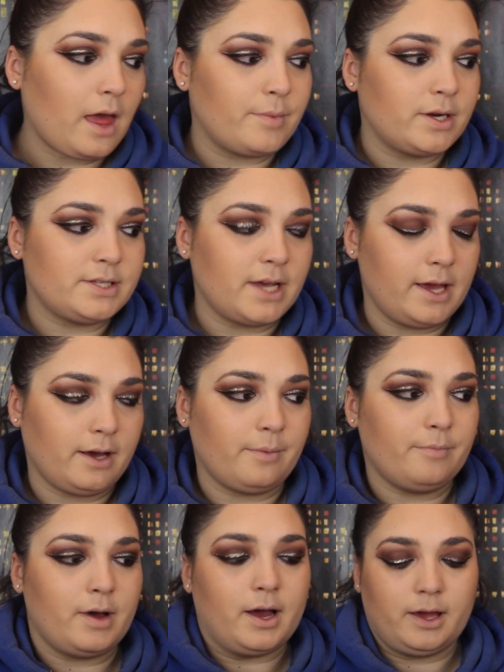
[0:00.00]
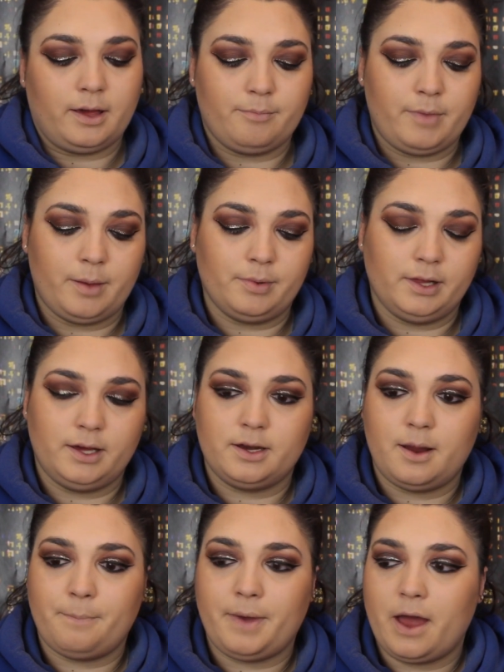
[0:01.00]
I'm going to take my
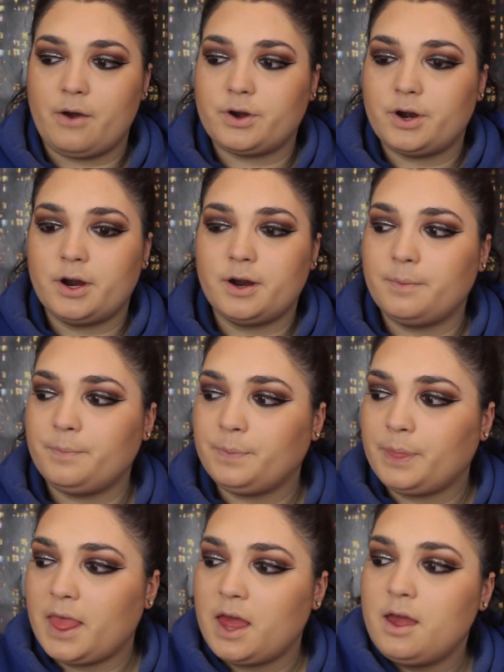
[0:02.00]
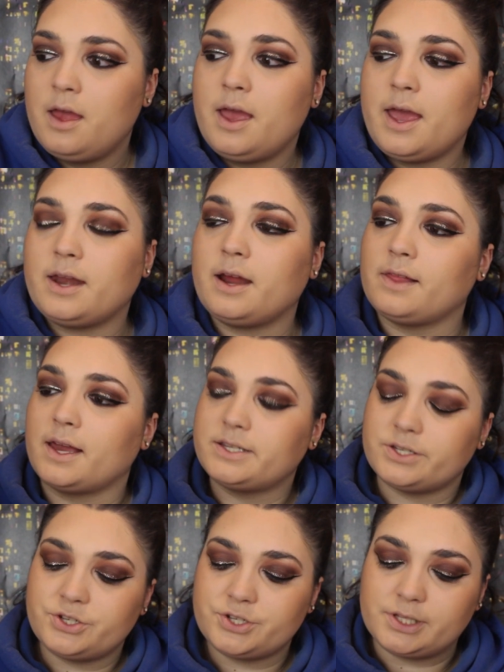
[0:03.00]
Maybelline powder, and I like
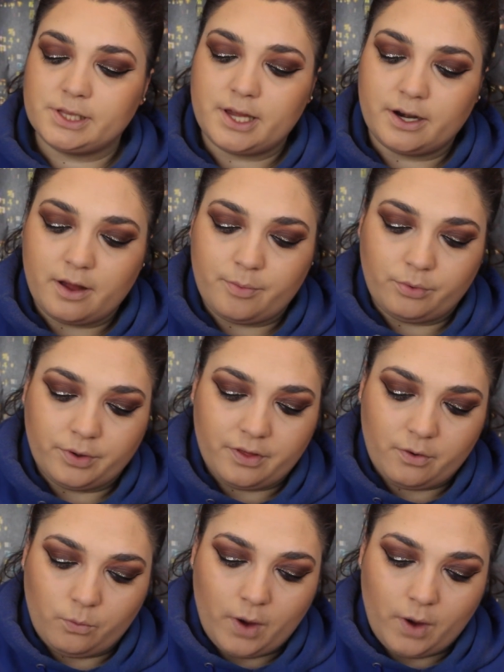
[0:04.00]
to just clean it up with a